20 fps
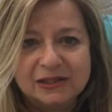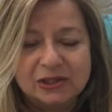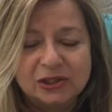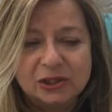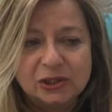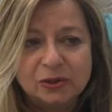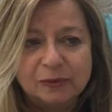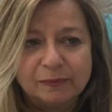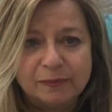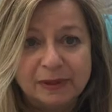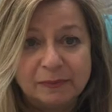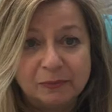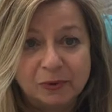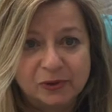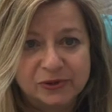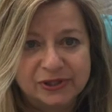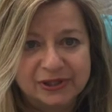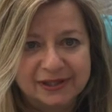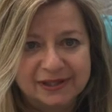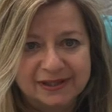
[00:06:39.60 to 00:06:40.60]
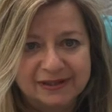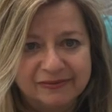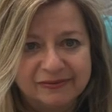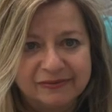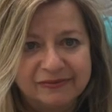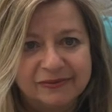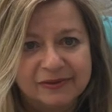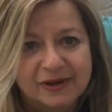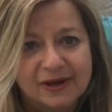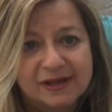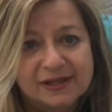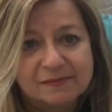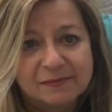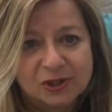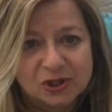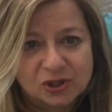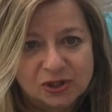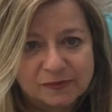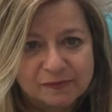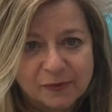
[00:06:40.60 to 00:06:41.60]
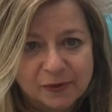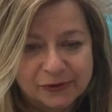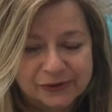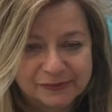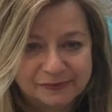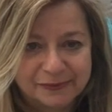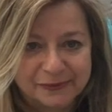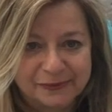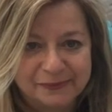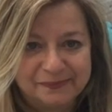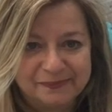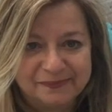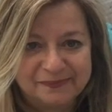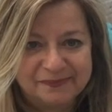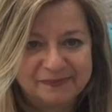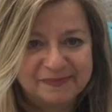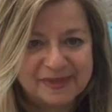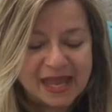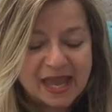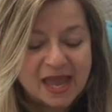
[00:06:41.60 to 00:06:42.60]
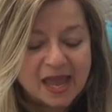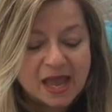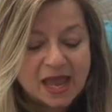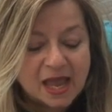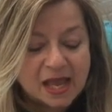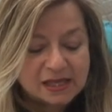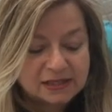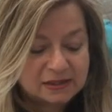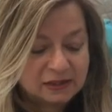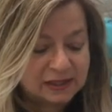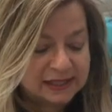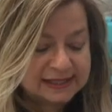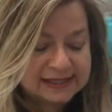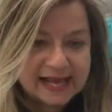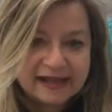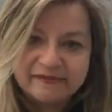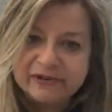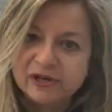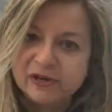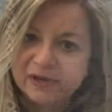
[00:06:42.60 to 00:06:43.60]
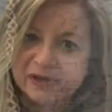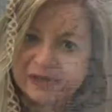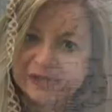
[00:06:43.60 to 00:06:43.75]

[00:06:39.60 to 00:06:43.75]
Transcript: to be positive as much as possible. So let's have a look at